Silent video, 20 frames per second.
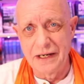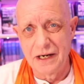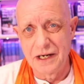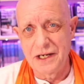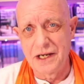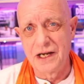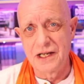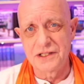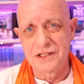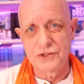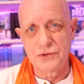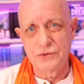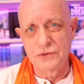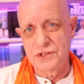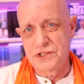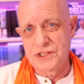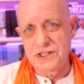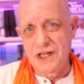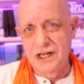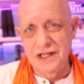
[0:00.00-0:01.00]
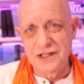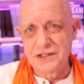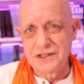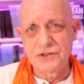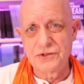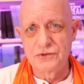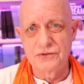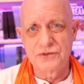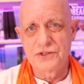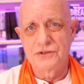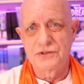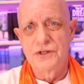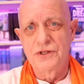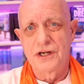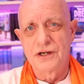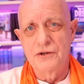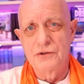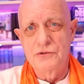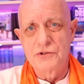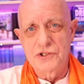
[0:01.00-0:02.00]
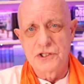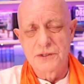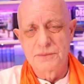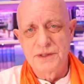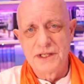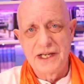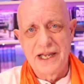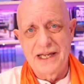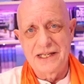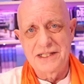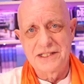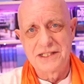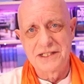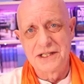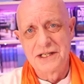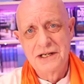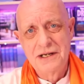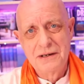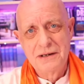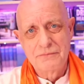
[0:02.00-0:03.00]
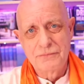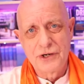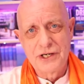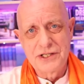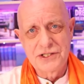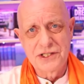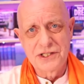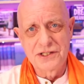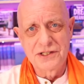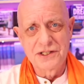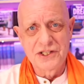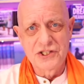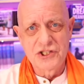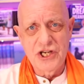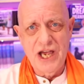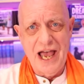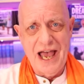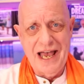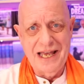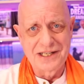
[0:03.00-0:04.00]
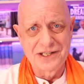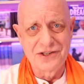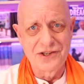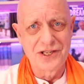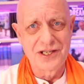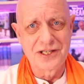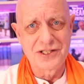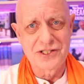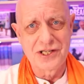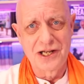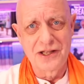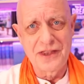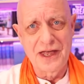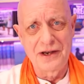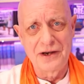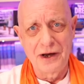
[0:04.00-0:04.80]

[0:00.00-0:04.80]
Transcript: I can't sort of start sort of, you know who's going to be elected president of Chad and things like that.